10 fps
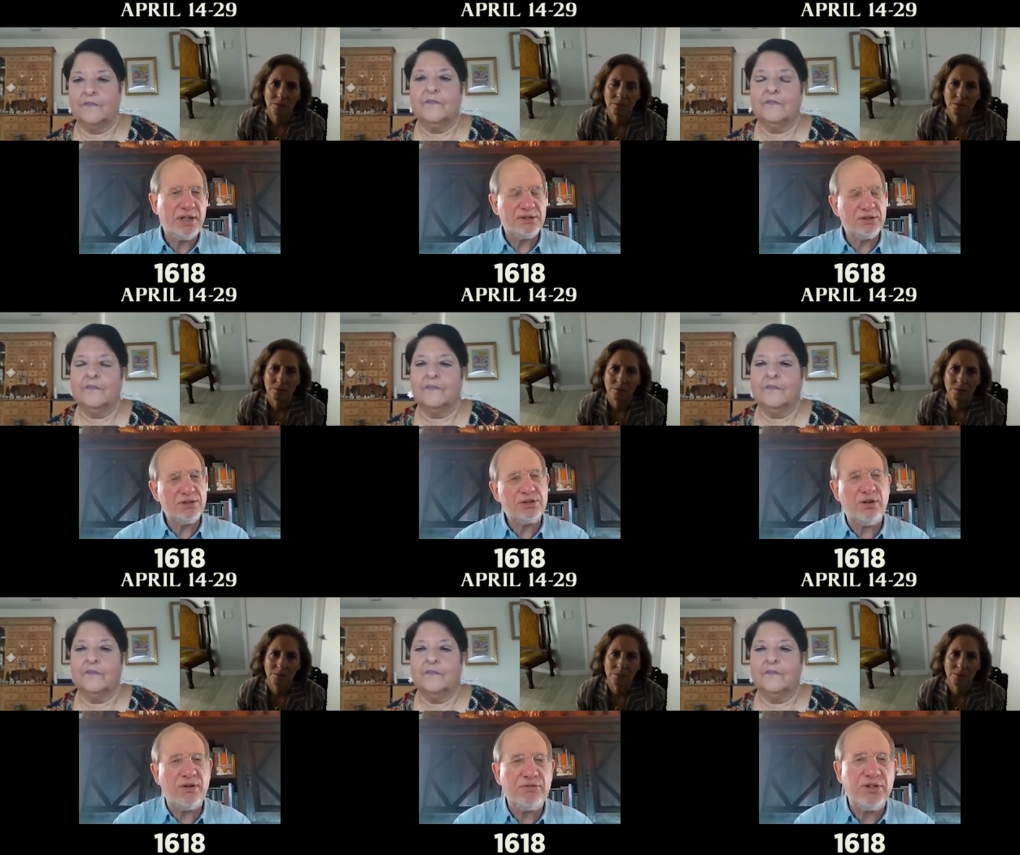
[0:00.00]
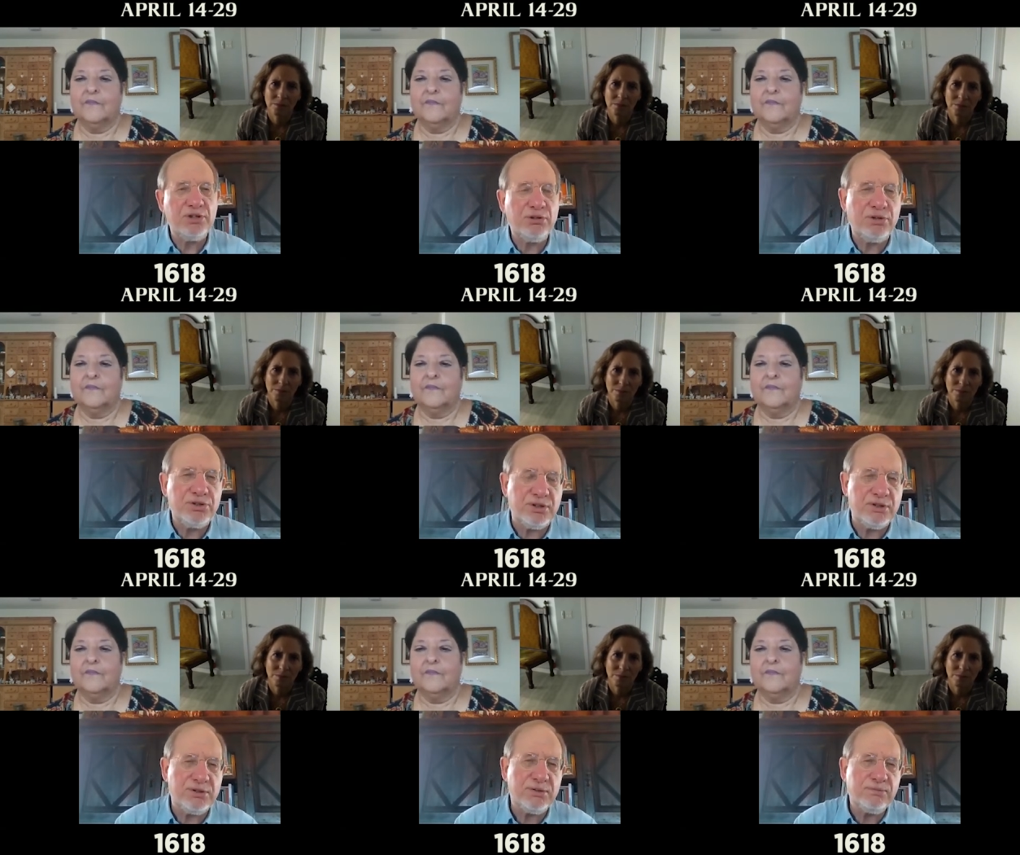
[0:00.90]
Speaker 1: exodus of the new
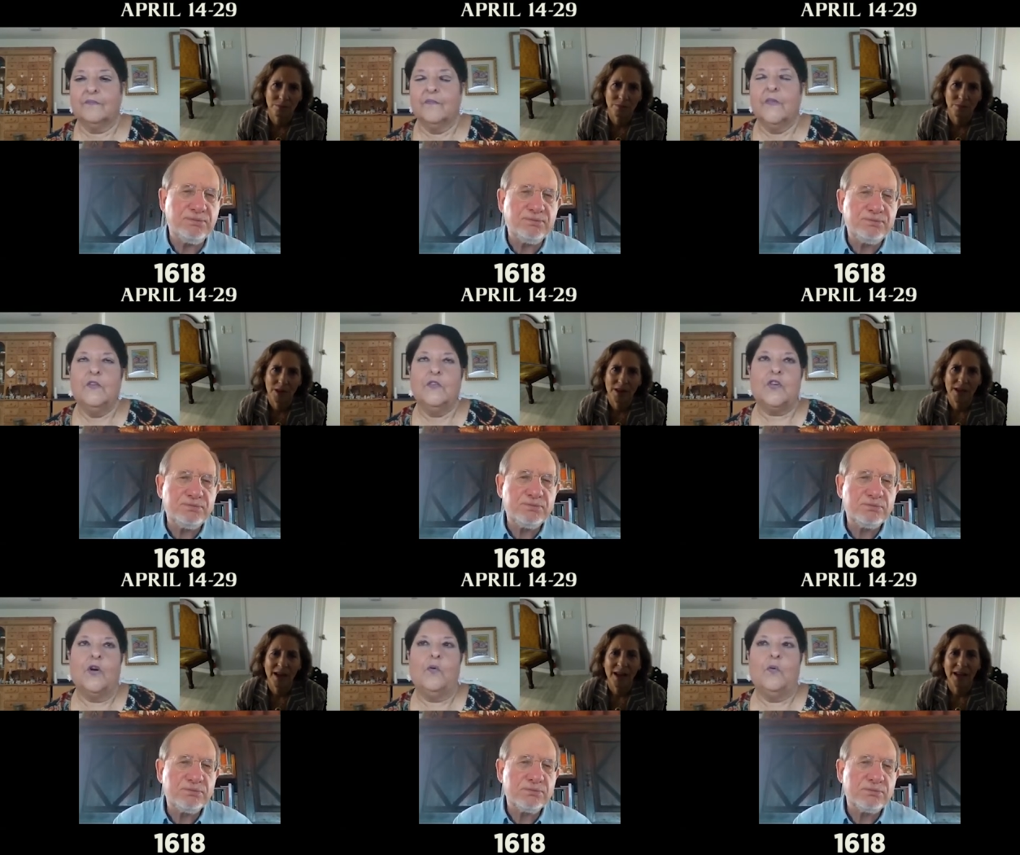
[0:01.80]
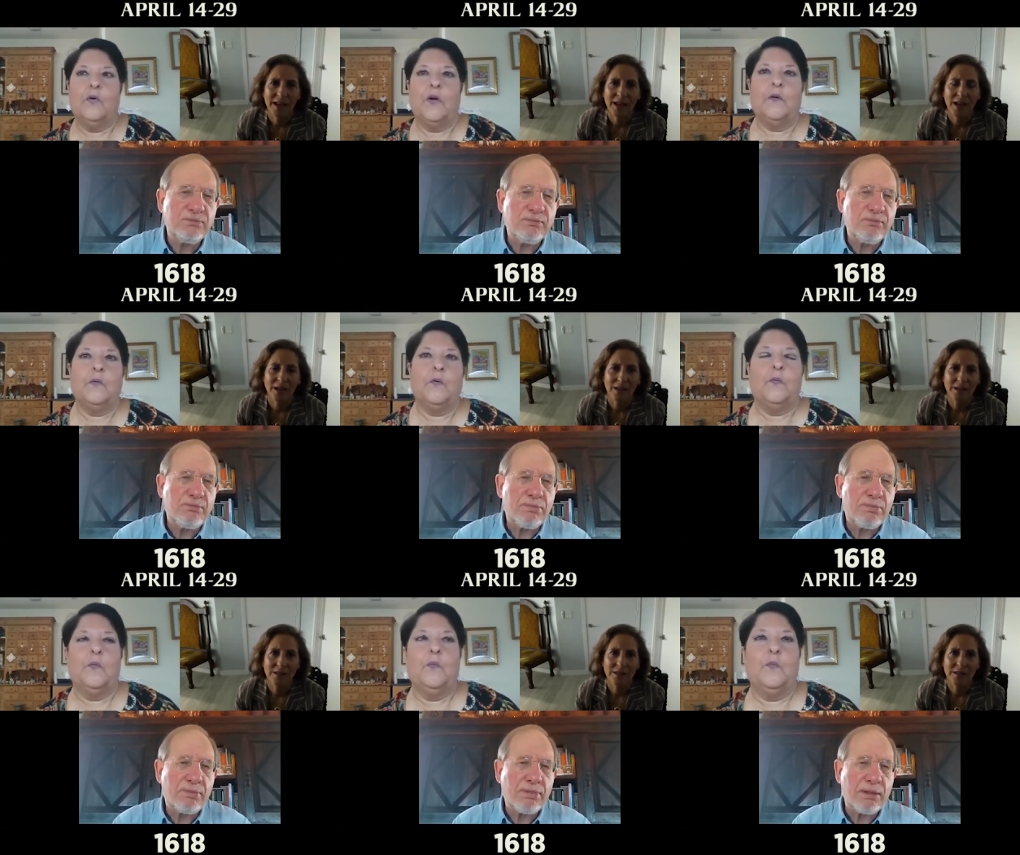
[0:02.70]
Christians. So
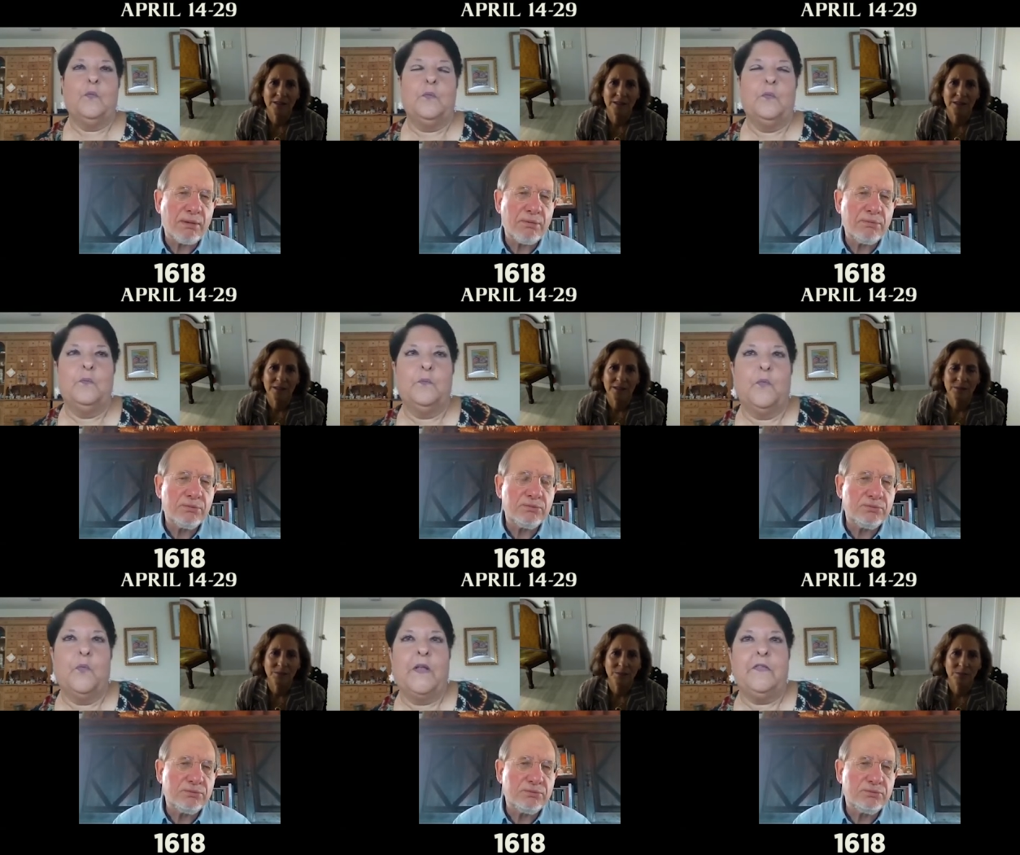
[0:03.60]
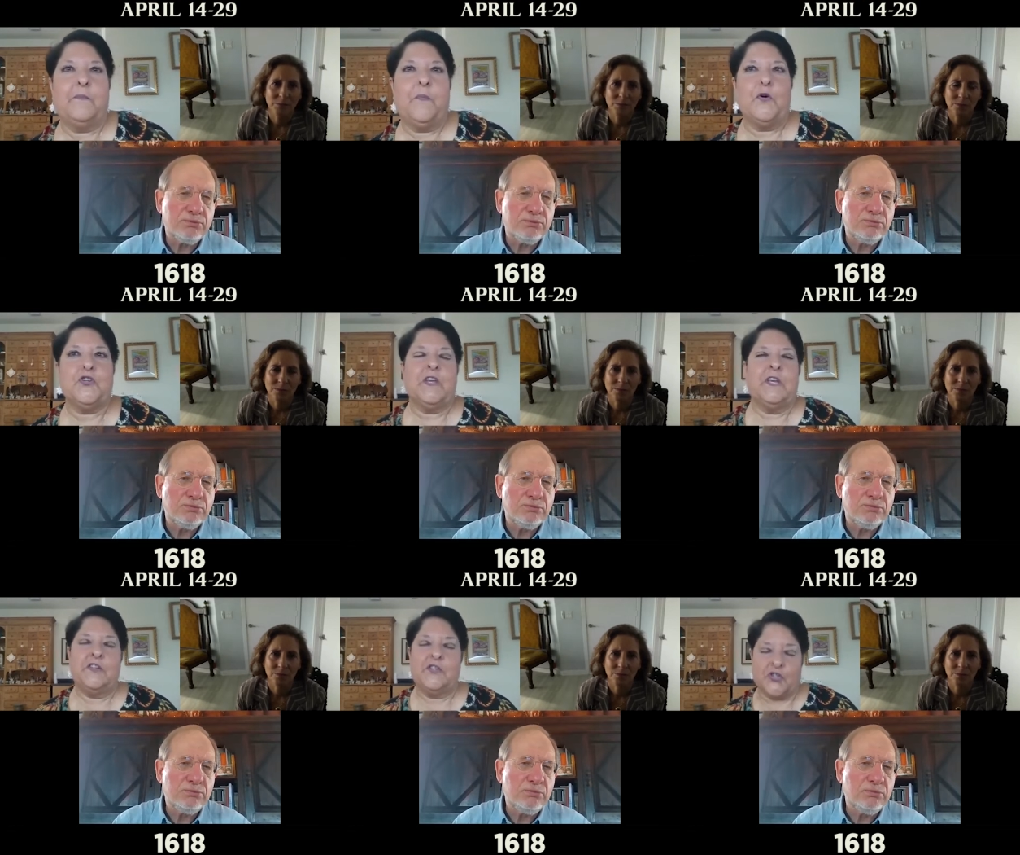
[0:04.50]
Speaker 2: when the
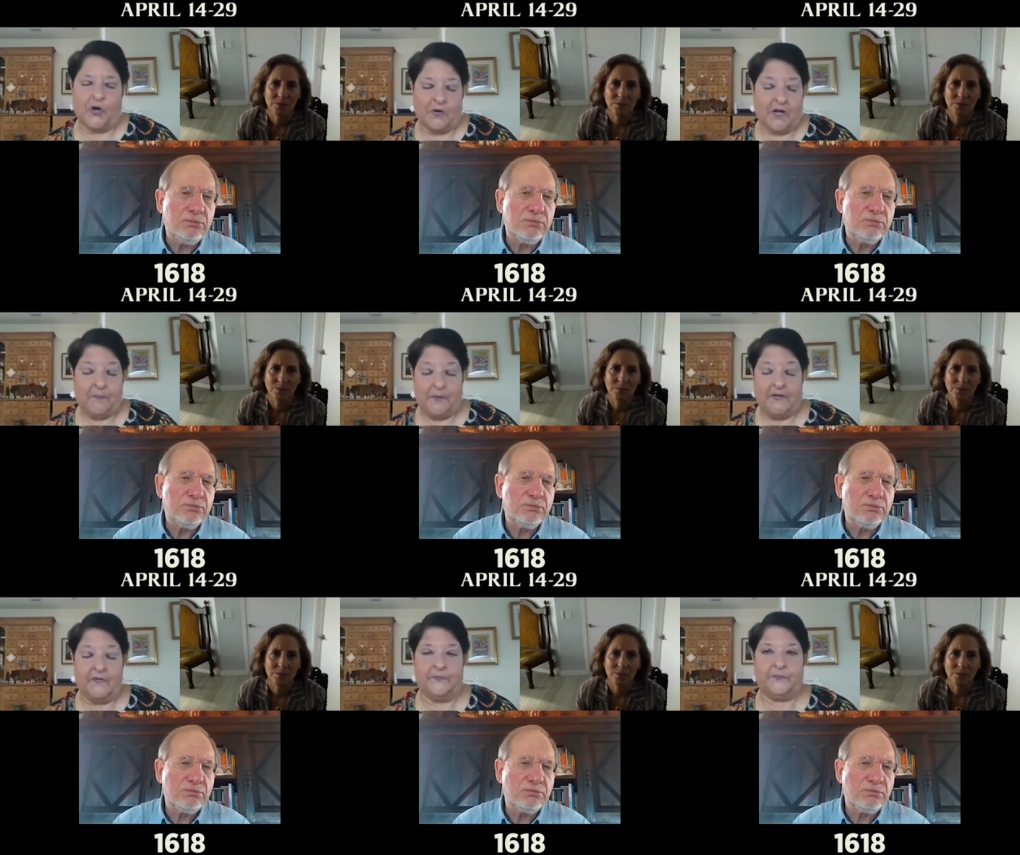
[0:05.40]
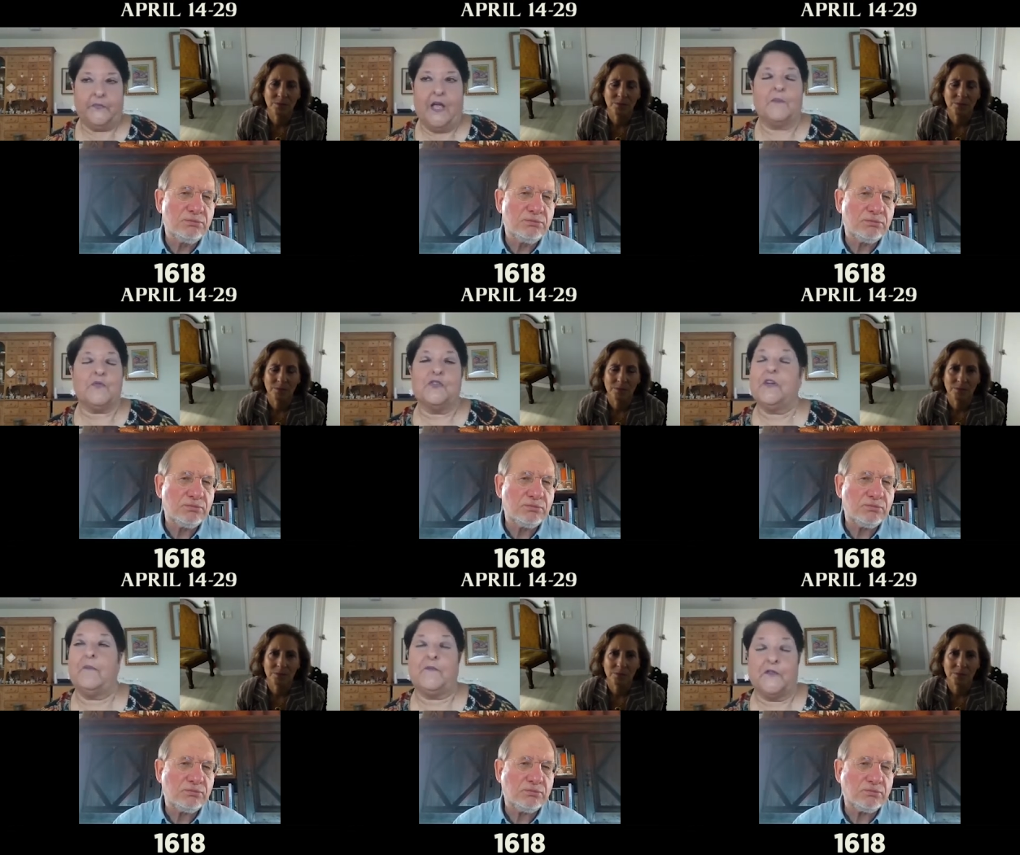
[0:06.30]
Portuguese showed up in
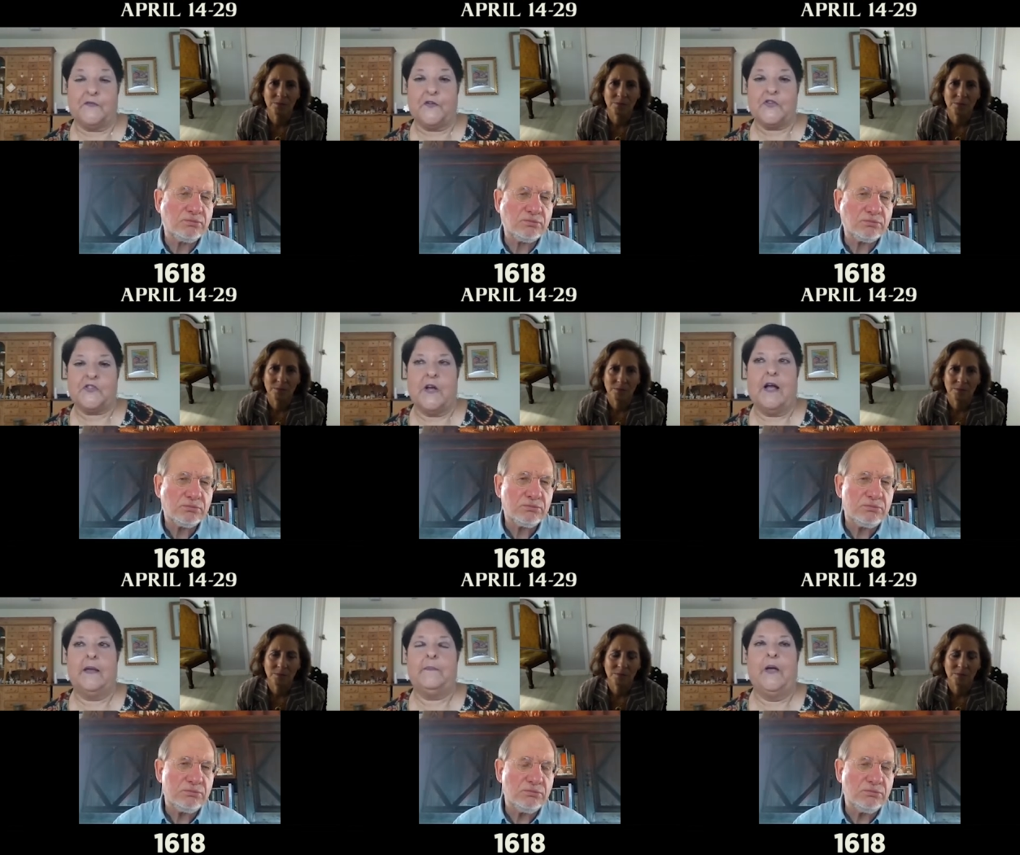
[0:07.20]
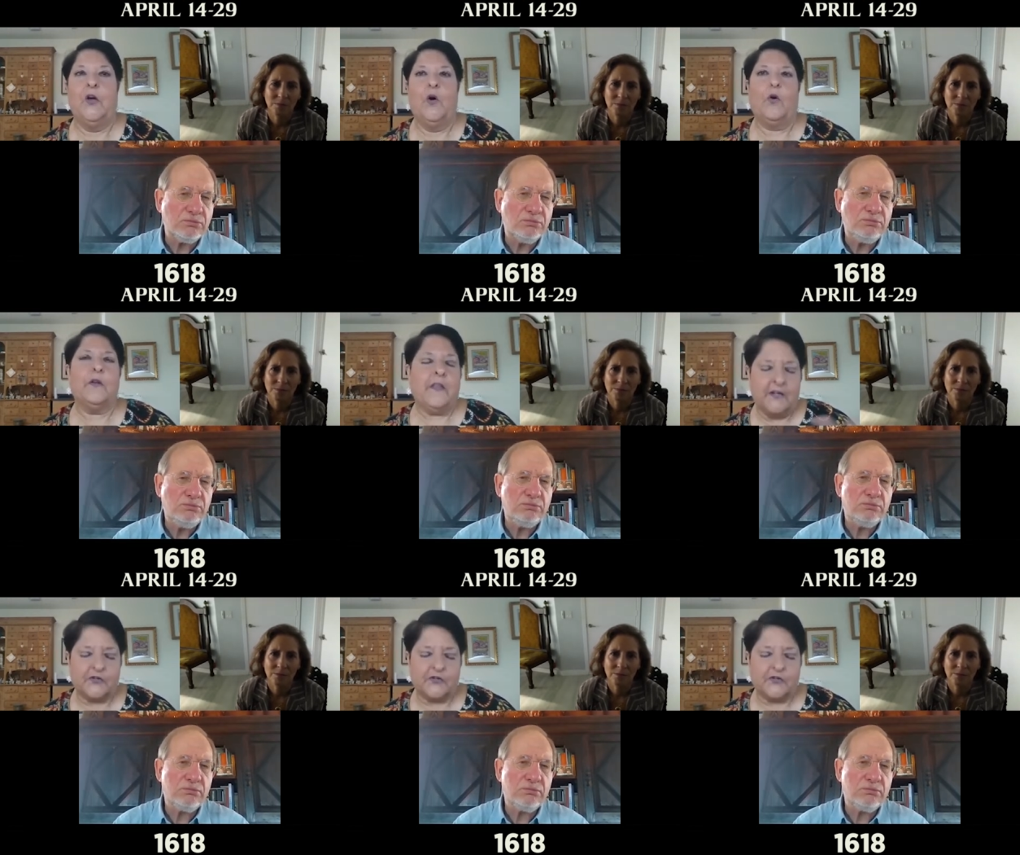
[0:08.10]
Amsterdam for the first time, or that